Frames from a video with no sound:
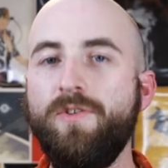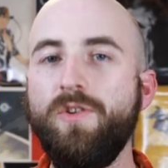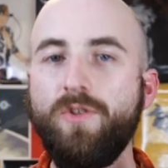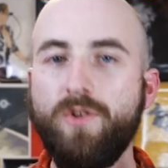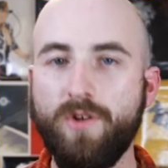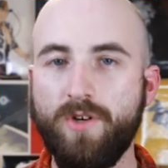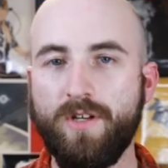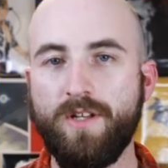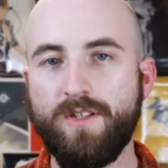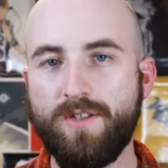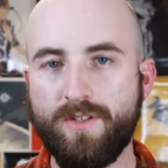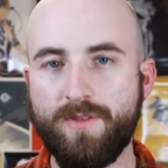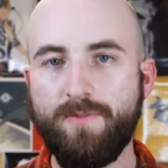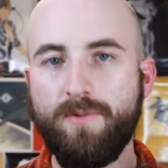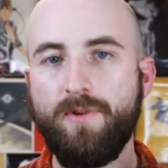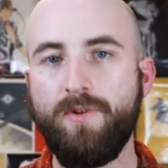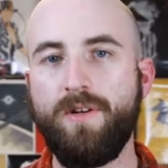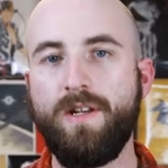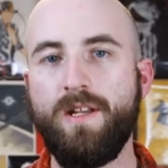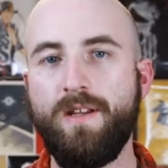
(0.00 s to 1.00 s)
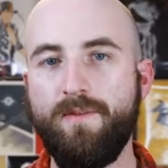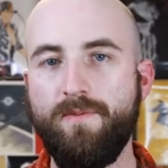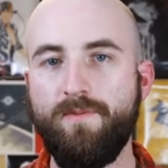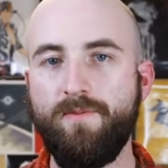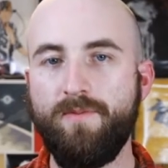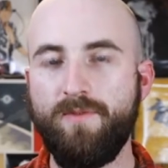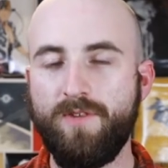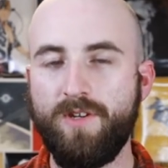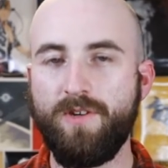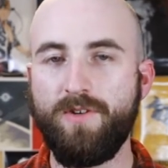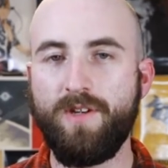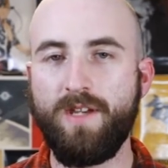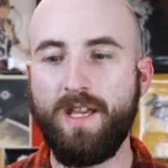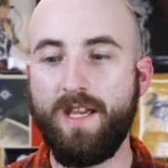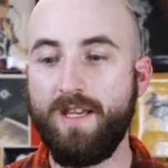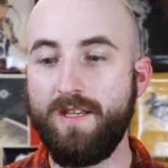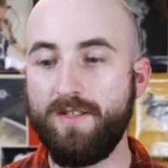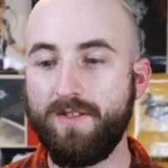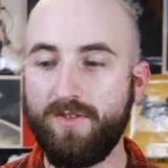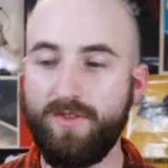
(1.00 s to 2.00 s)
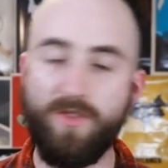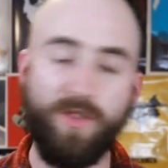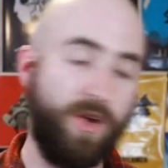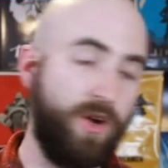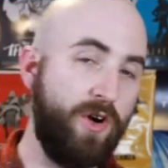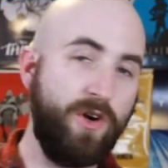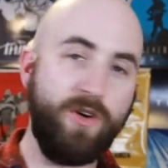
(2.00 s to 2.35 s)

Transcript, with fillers: if you could, support him during his The